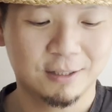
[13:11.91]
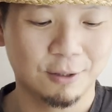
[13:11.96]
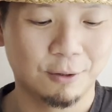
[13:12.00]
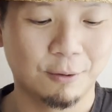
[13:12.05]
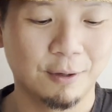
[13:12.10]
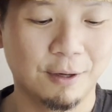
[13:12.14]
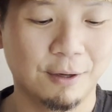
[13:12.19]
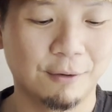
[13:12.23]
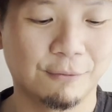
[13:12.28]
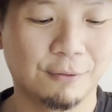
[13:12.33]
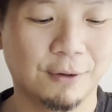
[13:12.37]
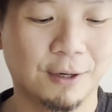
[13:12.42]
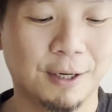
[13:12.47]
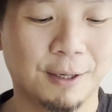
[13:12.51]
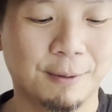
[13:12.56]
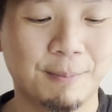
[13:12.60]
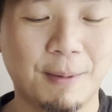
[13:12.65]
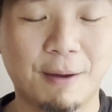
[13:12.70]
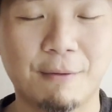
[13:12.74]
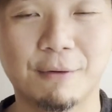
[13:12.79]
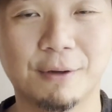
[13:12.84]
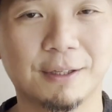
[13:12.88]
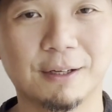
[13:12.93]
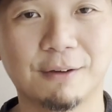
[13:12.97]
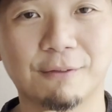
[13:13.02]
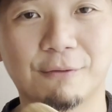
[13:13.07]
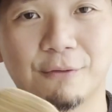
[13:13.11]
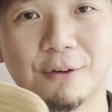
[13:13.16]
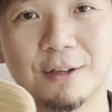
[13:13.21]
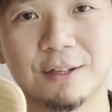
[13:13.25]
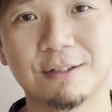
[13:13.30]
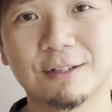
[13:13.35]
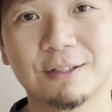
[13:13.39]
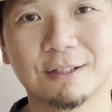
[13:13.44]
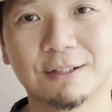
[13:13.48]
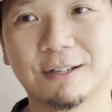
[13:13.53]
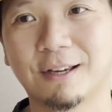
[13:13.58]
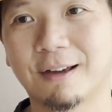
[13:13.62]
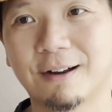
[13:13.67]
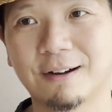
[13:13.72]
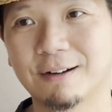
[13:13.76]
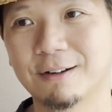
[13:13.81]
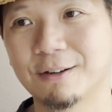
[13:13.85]
So if everything fits in
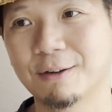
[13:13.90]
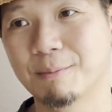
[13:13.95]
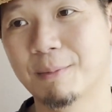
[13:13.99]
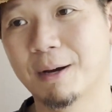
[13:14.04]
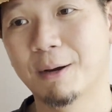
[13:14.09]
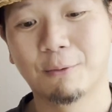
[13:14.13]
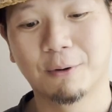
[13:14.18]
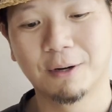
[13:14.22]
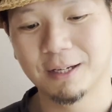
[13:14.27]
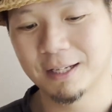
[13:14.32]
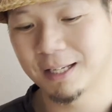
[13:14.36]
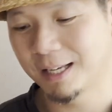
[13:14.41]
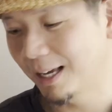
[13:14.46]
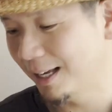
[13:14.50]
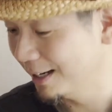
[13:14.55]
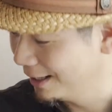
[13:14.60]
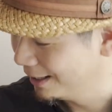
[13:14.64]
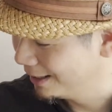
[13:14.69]
together, you might want to get